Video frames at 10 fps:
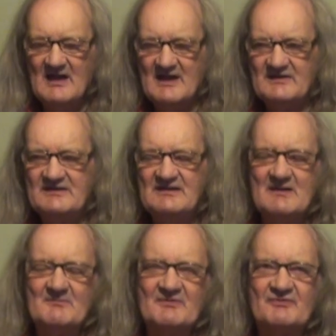and in
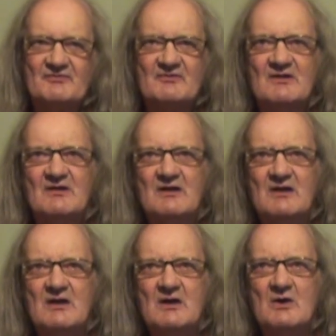that Mass
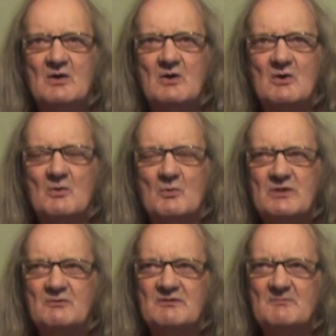we
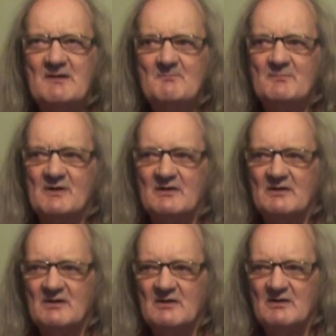remember
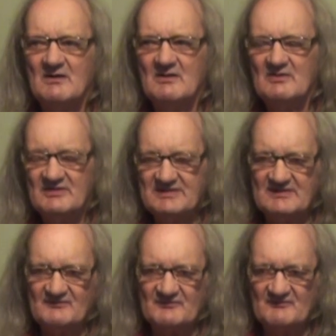the
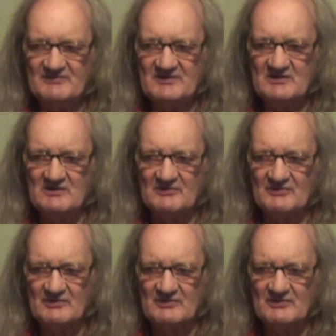gifts of the earth.